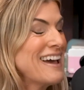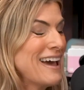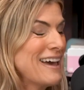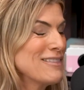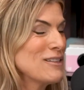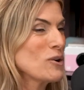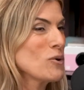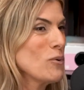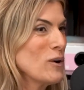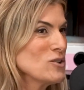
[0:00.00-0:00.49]

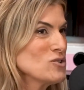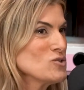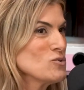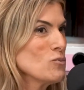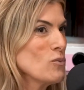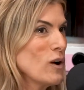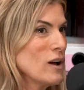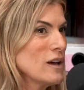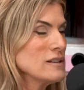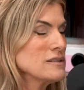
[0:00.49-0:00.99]
And the
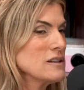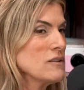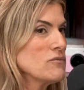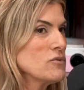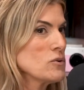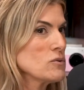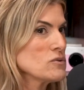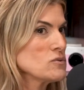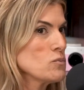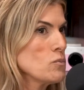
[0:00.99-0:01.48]
question was, if
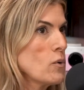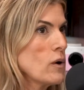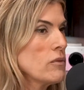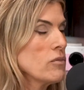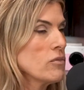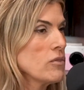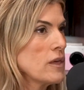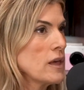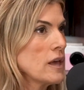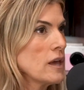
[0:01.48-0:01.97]
there was
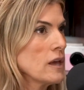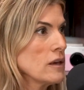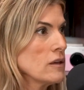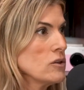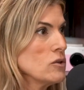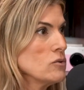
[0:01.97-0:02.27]
one thing